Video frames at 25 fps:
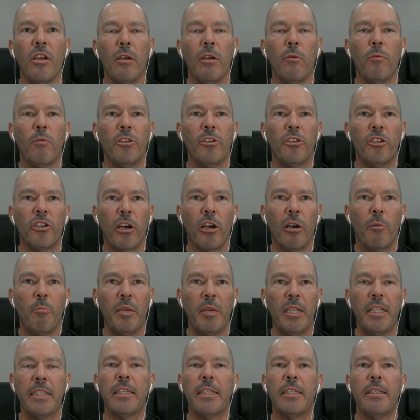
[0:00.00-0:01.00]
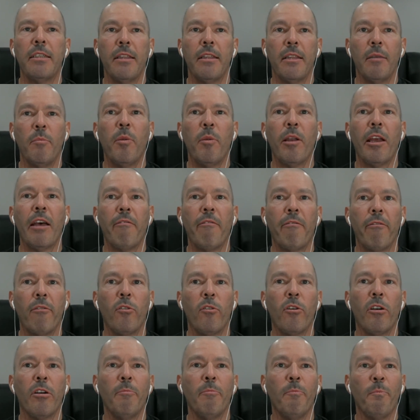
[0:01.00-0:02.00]
which are built into the
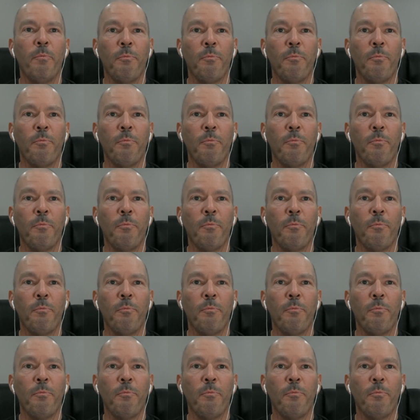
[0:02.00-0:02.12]
platform.